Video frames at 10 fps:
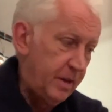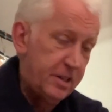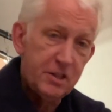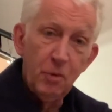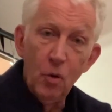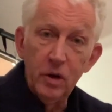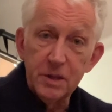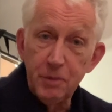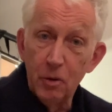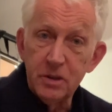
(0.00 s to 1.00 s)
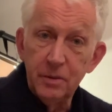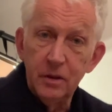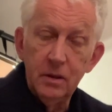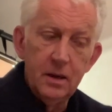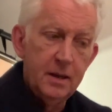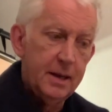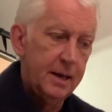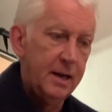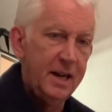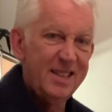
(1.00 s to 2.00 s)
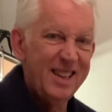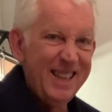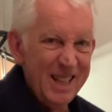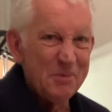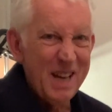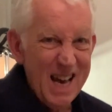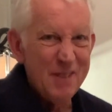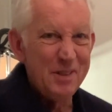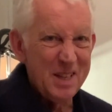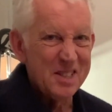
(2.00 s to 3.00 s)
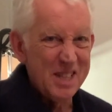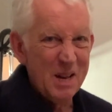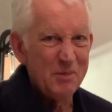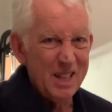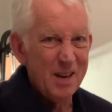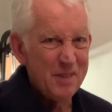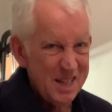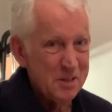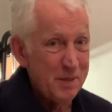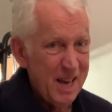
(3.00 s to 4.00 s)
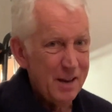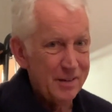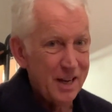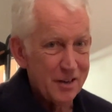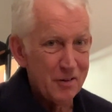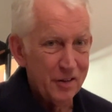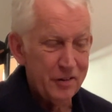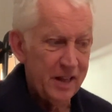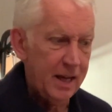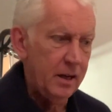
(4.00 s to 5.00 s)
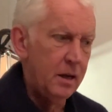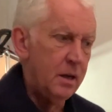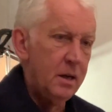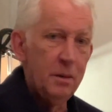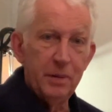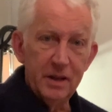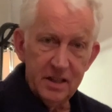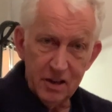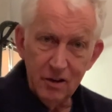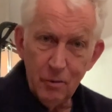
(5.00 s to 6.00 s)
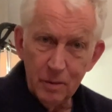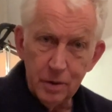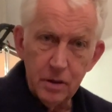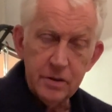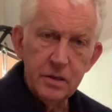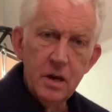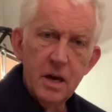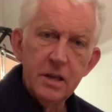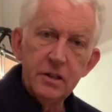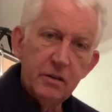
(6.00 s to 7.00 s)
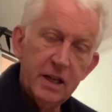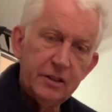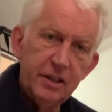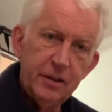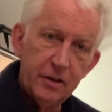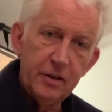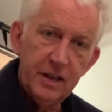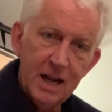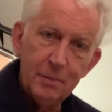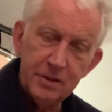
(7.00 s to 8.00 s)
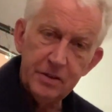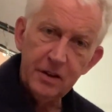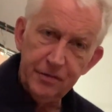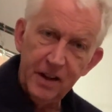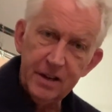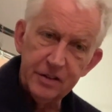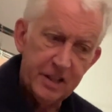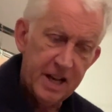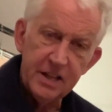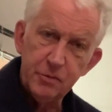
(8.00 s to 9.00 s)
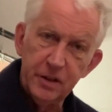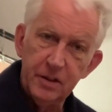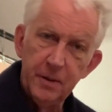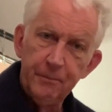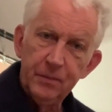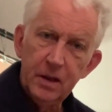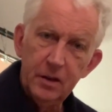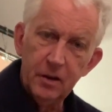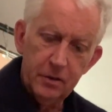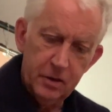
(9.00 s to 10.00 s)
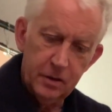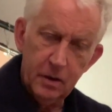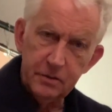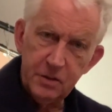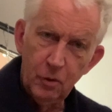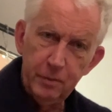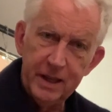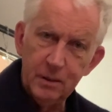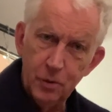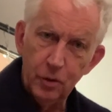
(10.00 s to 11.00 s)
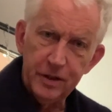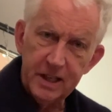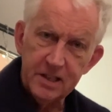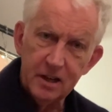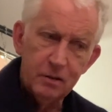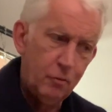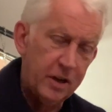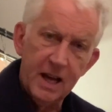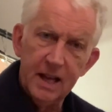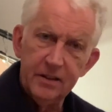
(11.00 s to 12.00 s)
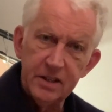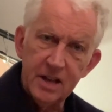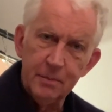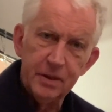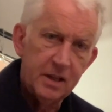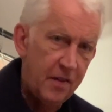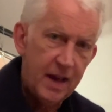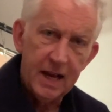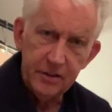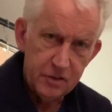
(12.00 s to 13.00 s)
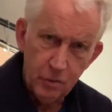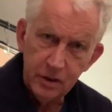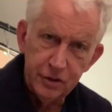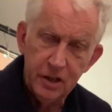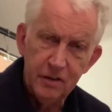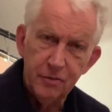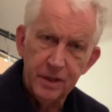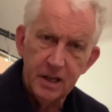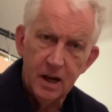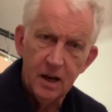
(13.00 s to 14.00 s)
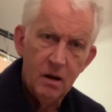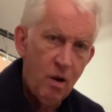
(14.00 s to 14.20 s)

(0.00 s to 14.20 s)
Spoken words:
small, it's portable, it's a little bit heavy because the MDF, it is a bit heavy, I grant you that, but it's only 1 box, so you can actually, you can get up a flight of stairs with a small pedal board and the guitar in one hand, this amp in another hand. It's one journey from the car,